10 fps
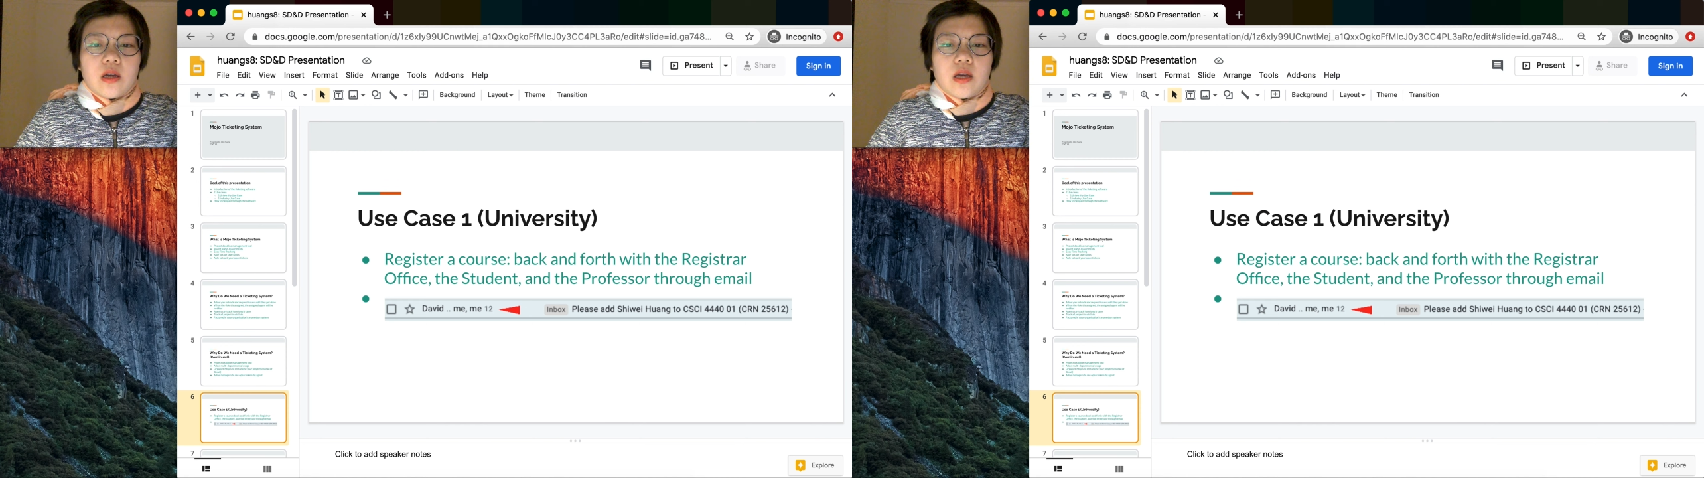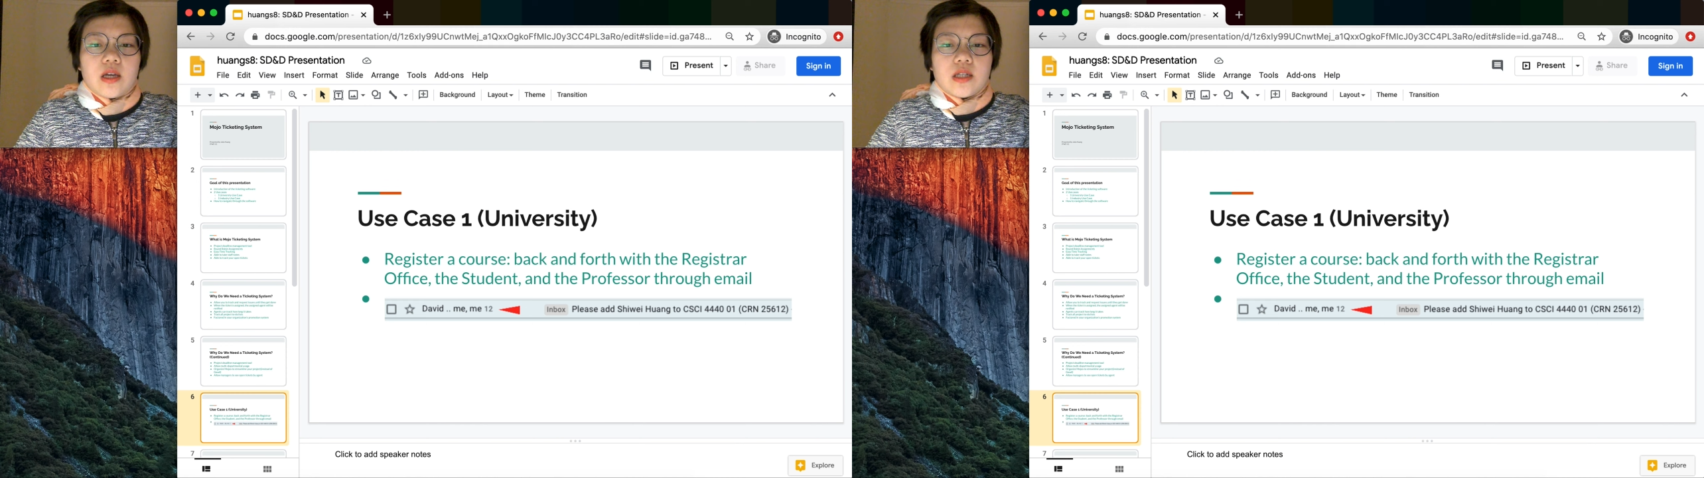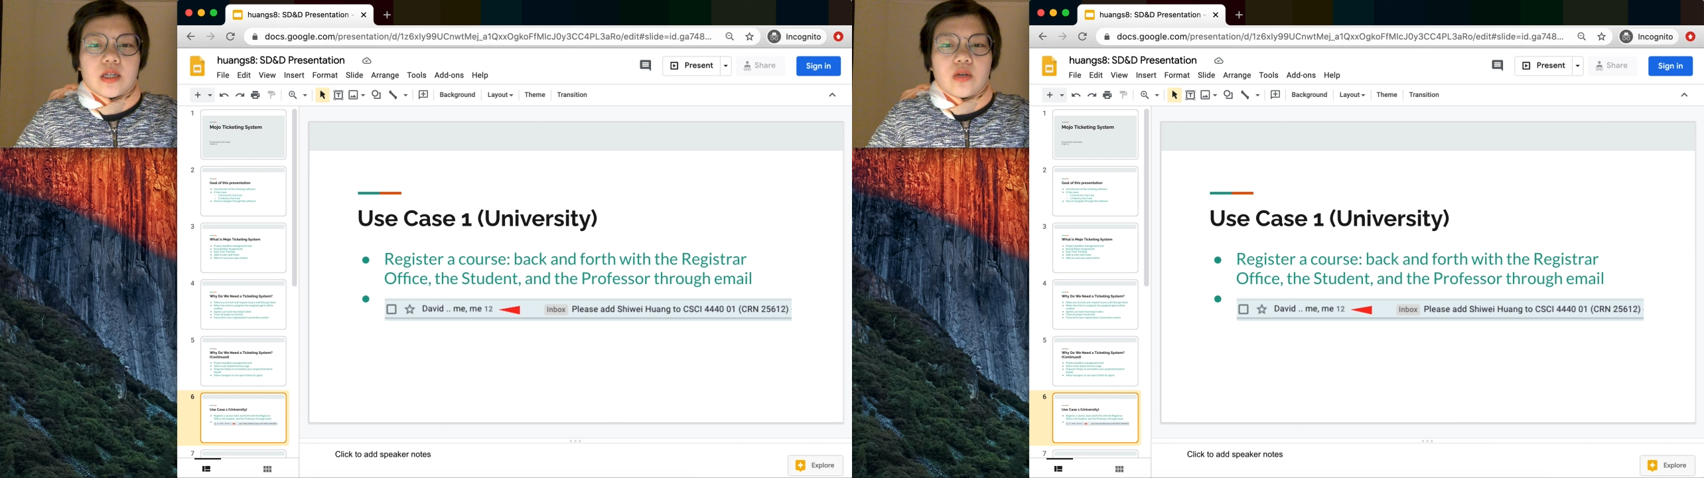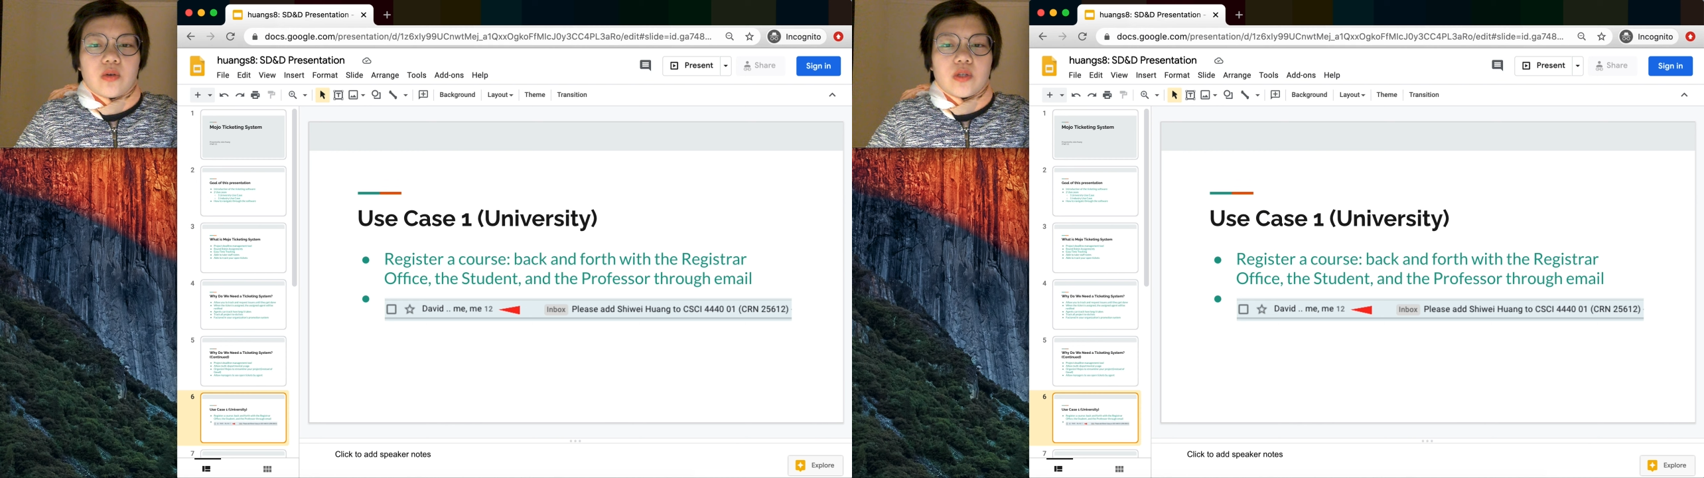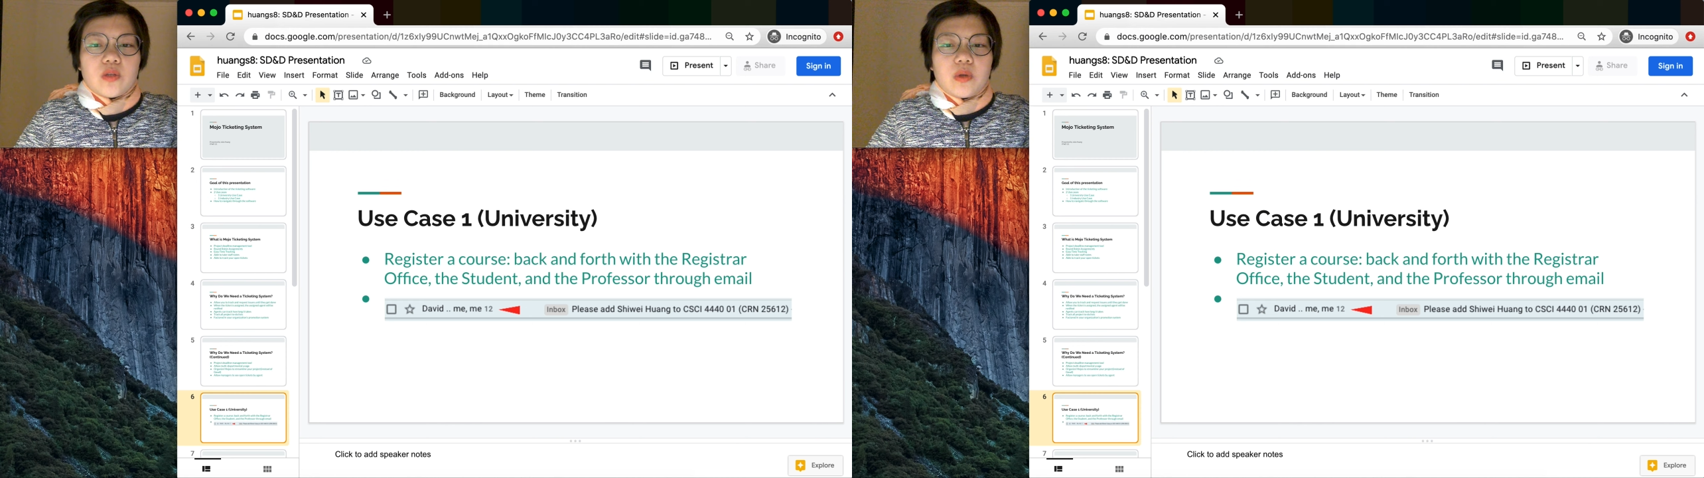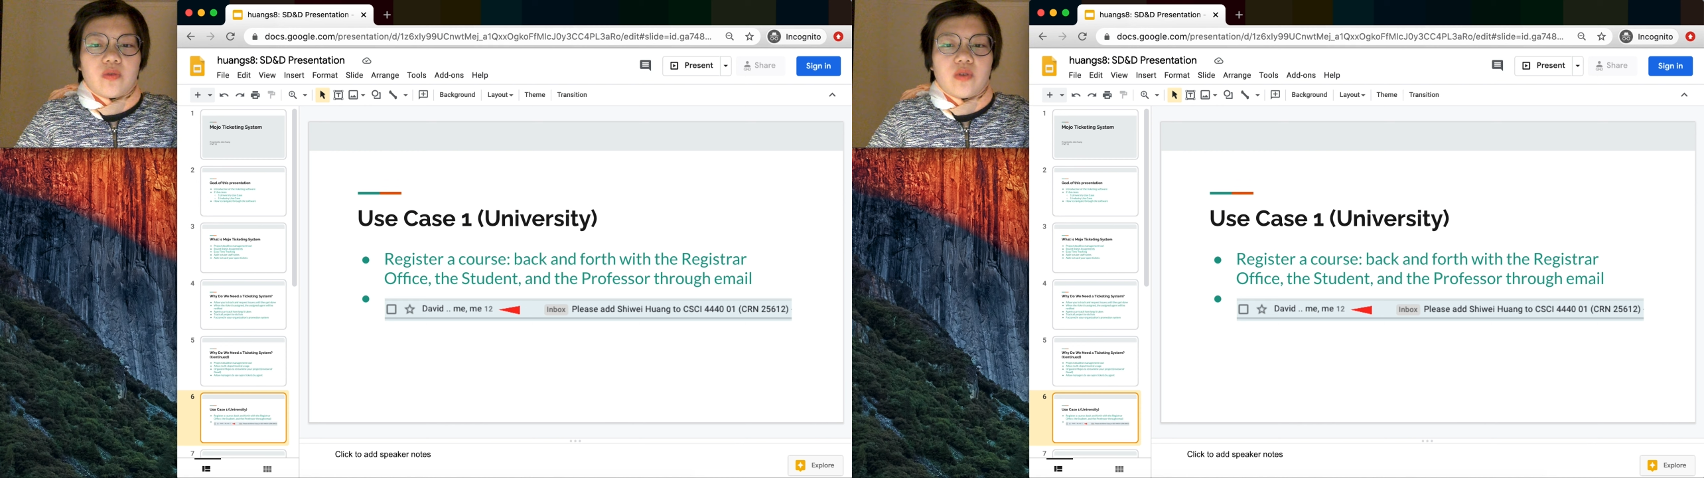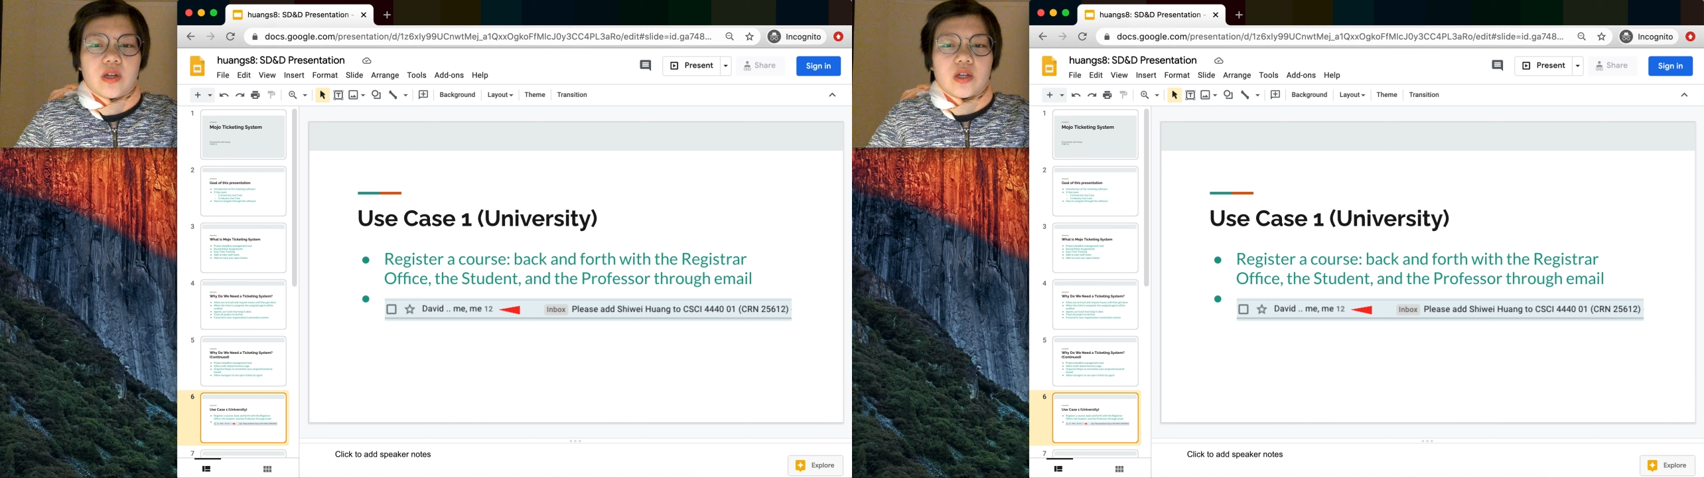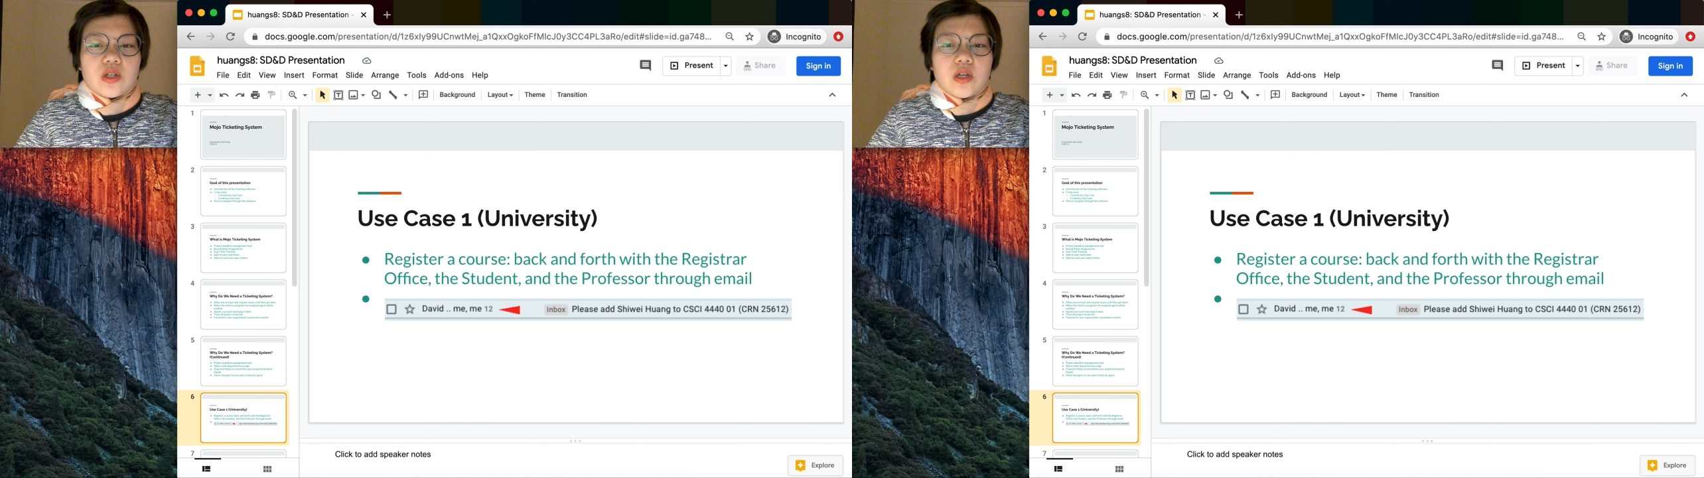Is it going to be
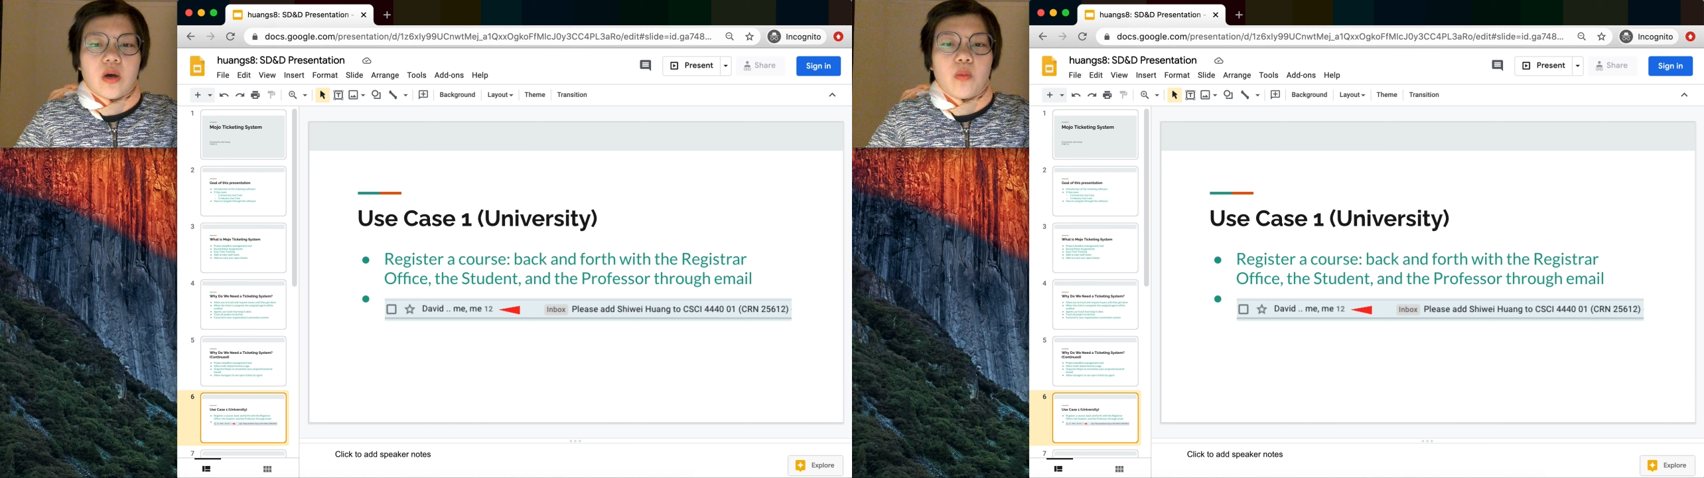finished